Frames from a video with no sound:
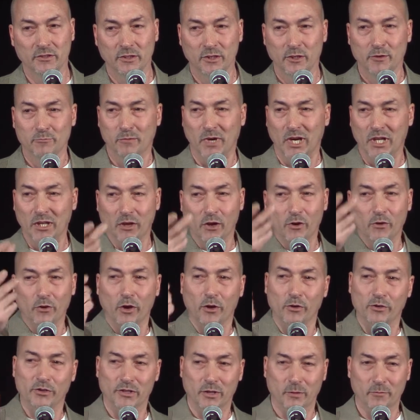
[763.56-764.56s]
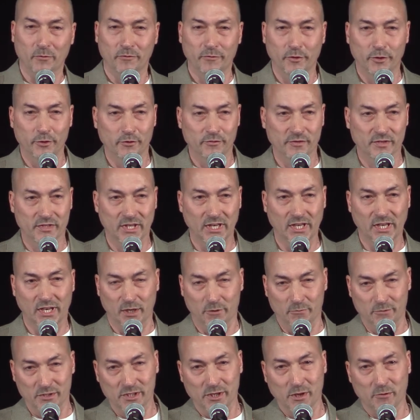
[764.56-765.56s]
My logo, some of you have seen it. It
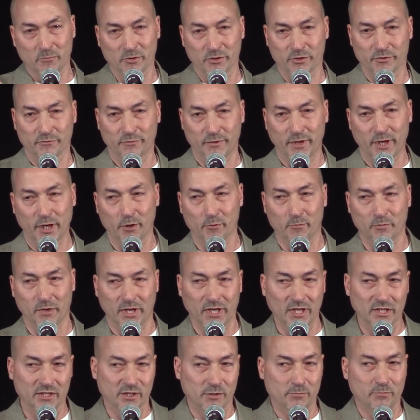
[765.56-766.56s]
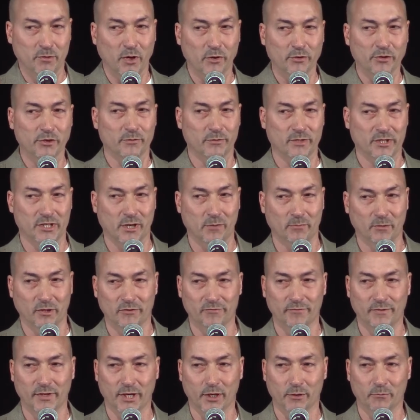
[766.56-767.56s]
resembles a fingerprint. It's supposed to resemble a
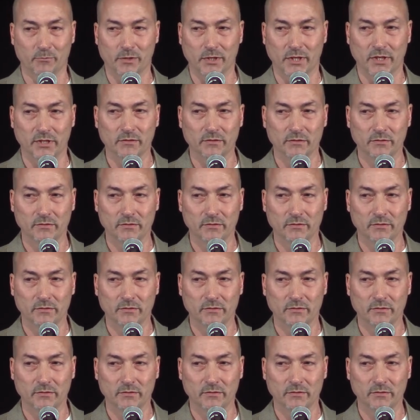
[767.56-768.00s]
fingerprint.